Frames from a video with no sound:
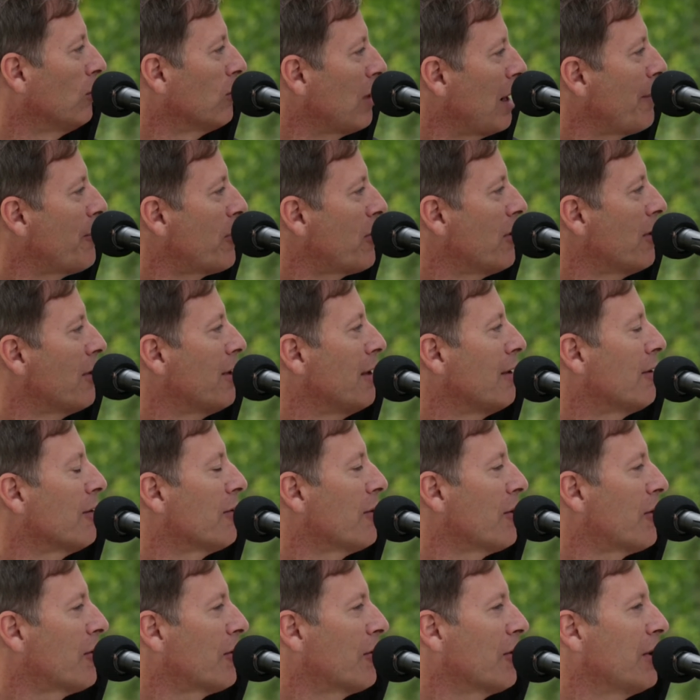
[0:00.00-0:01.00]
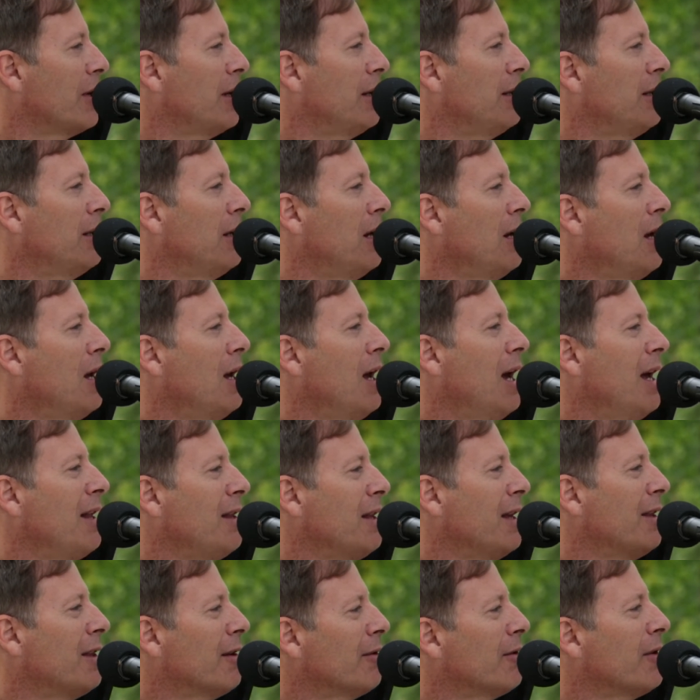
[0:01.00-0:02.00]
ruptures into the screen.
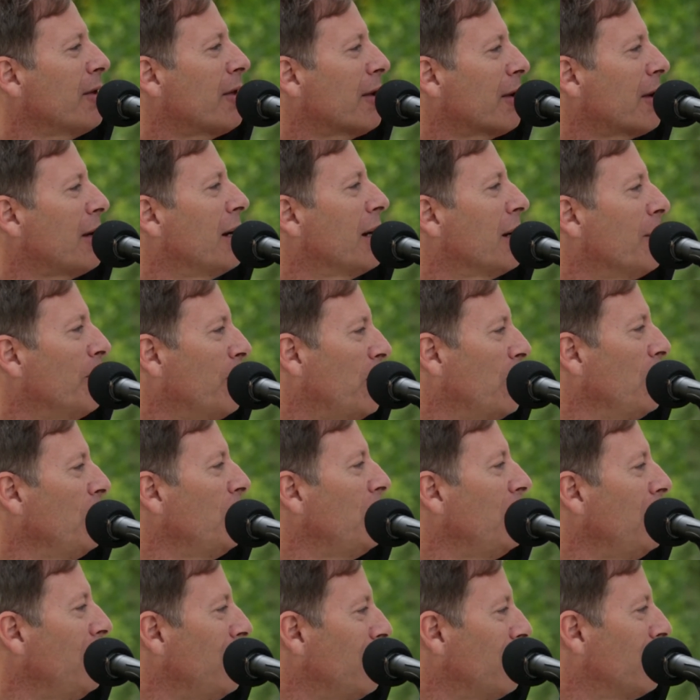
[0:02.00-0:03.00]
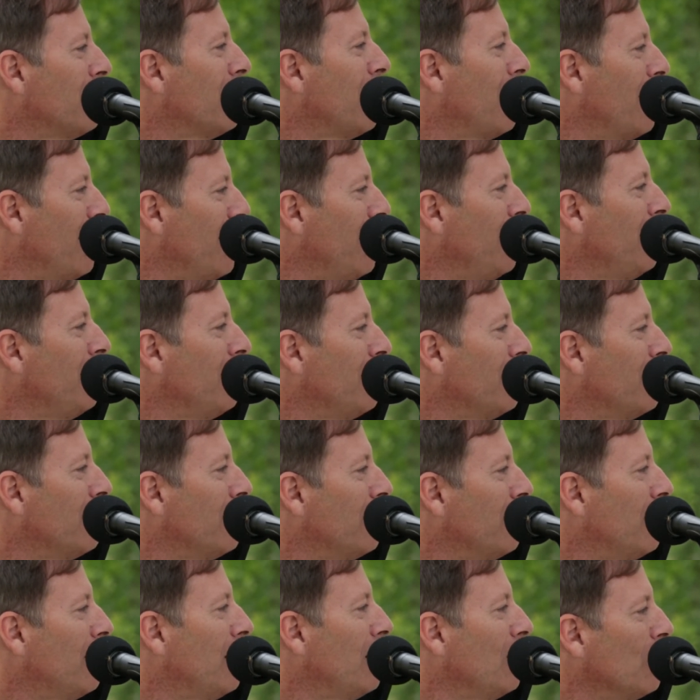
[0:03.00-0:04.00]
And yeah, there is a kind of beauty
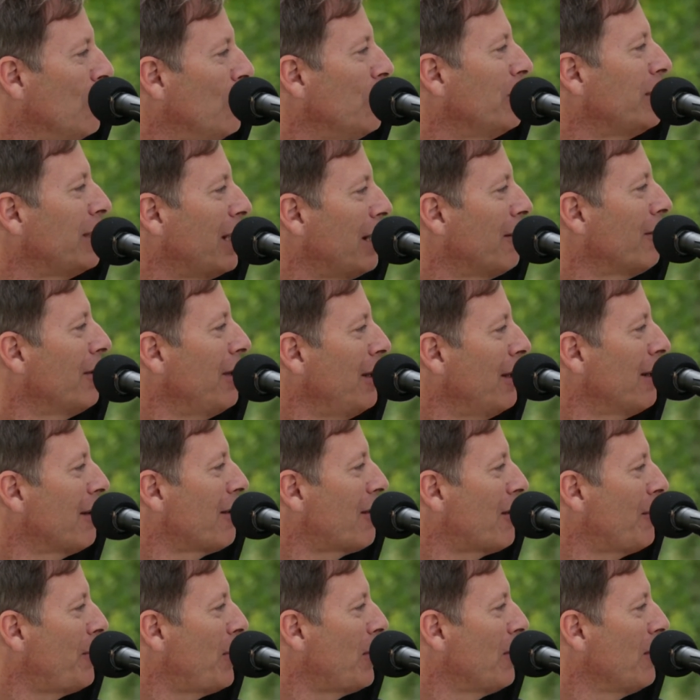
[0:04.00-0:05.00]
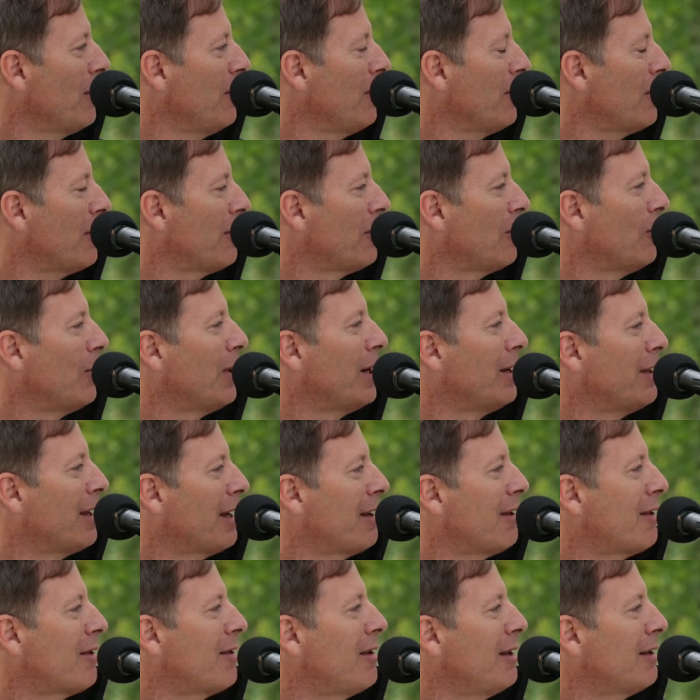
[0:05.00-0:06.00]
in the ordinary, I suppose, and the way
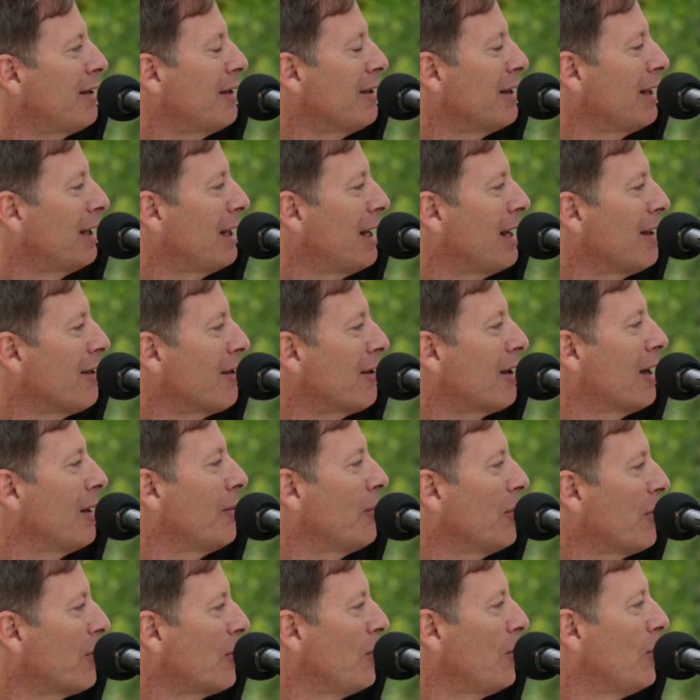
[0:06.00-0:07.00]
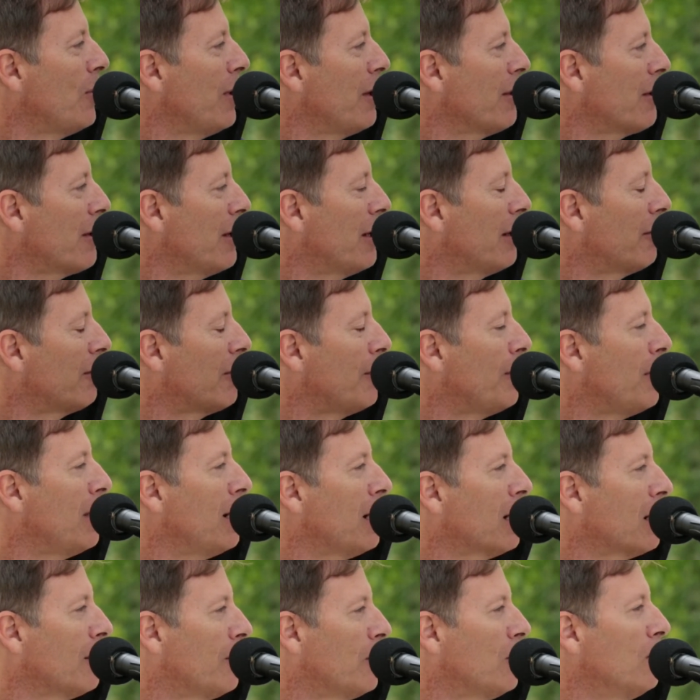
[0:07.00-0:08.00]
they sit in the landscape was always kind of
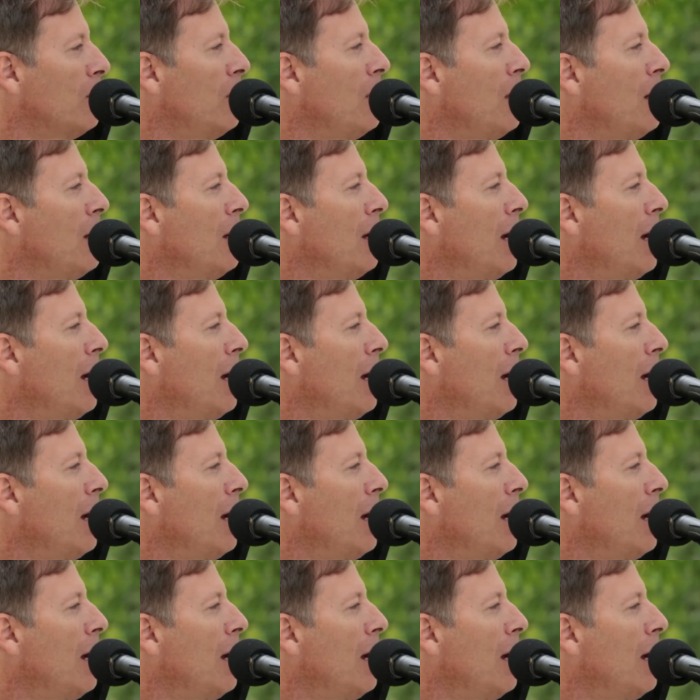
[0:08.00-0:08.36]
remarkable.